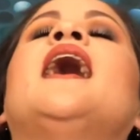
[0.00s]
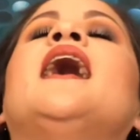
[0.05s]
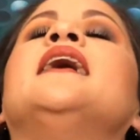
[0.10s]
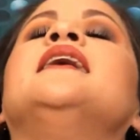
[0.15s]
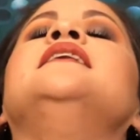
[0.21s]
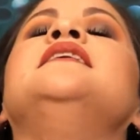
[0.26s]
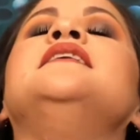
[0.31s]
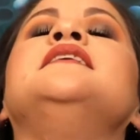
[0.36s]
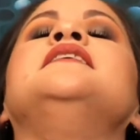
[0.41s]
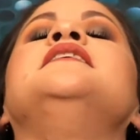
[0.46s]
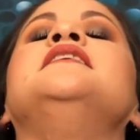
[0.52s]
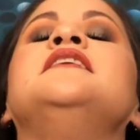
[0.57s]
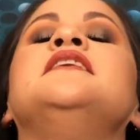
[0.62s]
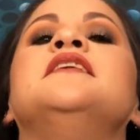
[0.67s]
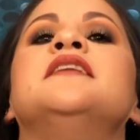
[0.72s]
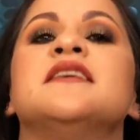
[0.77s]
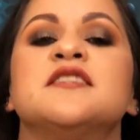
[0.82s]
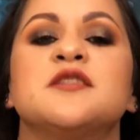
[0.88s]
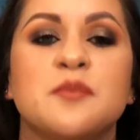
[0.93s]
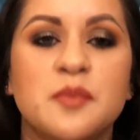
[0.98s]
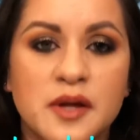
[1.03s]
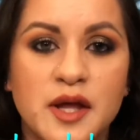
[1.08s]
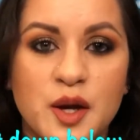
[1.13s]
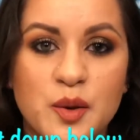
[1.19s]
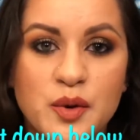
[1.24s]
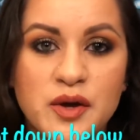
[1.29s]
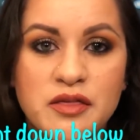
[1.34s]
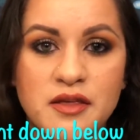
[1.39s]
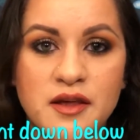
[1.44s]
needed to play
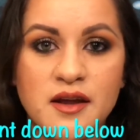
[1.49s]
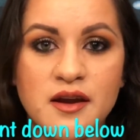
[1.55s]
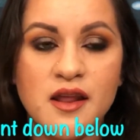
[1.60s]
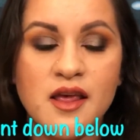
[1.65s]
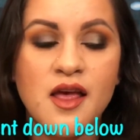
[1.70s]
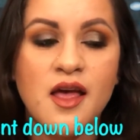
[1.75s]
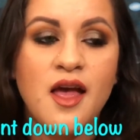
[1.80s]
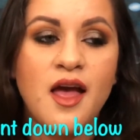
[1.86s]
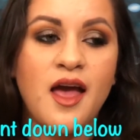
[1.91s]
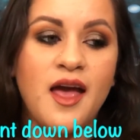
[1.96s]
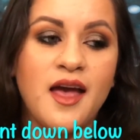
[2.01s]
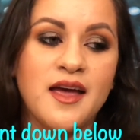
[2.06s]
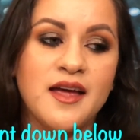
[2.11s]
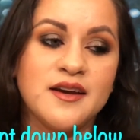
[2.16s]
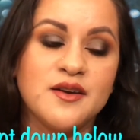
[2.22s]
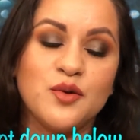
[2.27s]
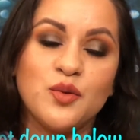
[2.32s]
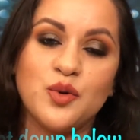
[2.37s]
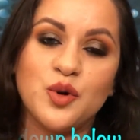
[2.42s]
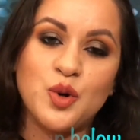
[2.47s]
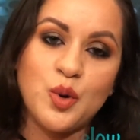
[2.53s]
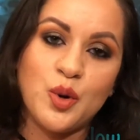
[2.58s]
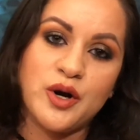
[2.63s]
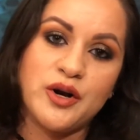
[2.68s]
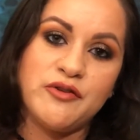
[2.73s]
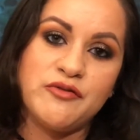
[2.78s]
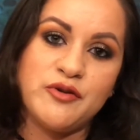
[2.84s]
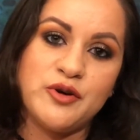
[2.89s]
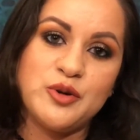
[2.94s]
with it and record
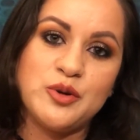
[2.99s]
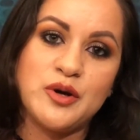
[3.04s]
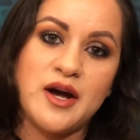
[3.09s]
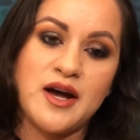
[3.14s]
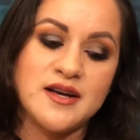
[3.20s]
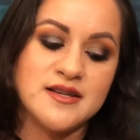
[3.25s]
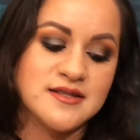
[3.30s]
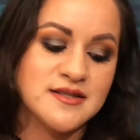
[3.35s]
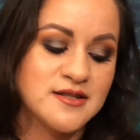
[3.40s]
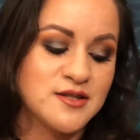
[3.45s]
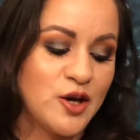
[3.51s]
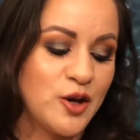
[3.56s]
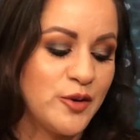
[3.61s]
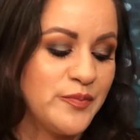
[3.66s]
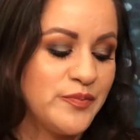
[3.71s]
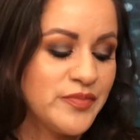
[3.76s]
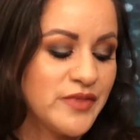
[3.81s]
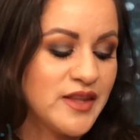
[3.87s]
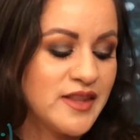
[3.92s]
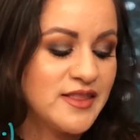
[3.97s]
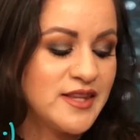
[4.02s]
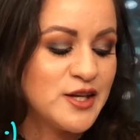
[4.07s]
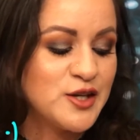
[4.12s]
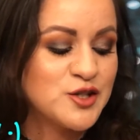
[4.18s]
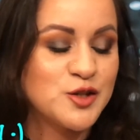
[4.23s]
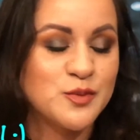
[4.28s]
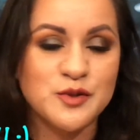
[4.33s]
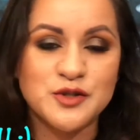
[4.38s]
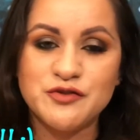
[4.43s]
it for you guys. So thank you
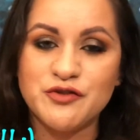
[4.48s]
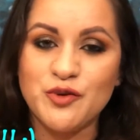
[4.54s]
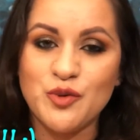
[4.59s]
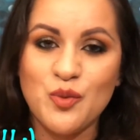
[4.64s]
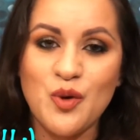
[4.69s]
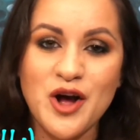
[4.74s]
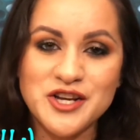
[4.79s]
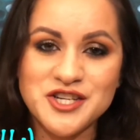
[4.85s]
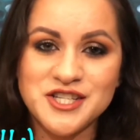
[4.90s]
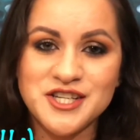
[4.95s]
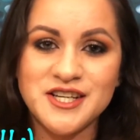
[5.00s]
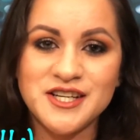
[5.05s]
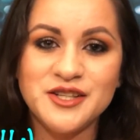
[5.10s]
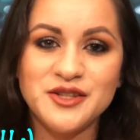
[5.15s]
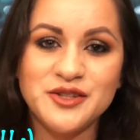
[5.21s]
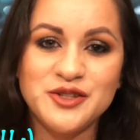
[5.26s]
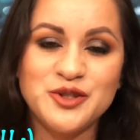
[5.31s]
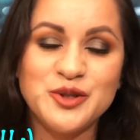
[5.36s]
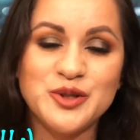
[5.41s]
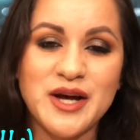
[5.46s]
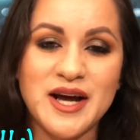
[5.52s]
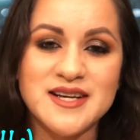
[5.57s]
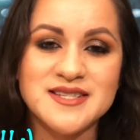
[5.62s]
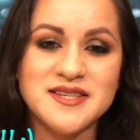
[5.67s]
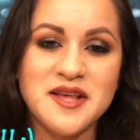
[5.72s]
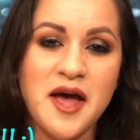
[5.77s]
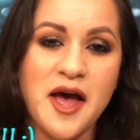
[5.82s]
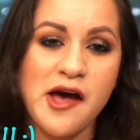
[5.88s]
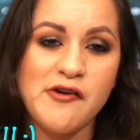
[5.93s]
so much for watching. You guys
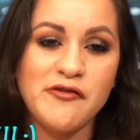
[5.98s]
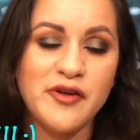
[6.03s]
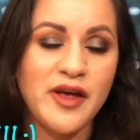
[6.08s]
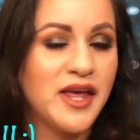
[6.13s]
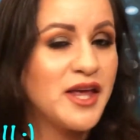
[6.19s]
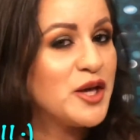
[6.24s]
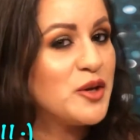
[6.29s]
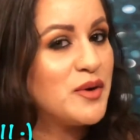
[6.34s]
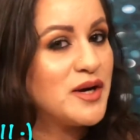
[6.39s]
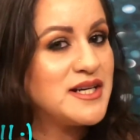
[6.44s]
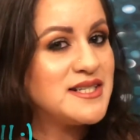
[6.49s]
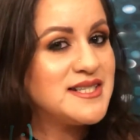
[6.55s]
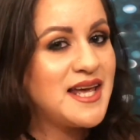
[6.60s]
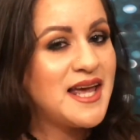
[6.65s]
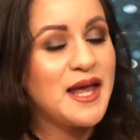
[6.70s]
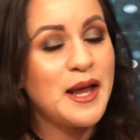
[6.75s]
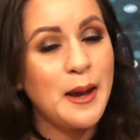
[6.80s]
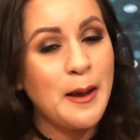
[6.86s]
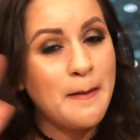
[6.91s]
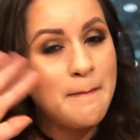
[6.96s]
have a great day.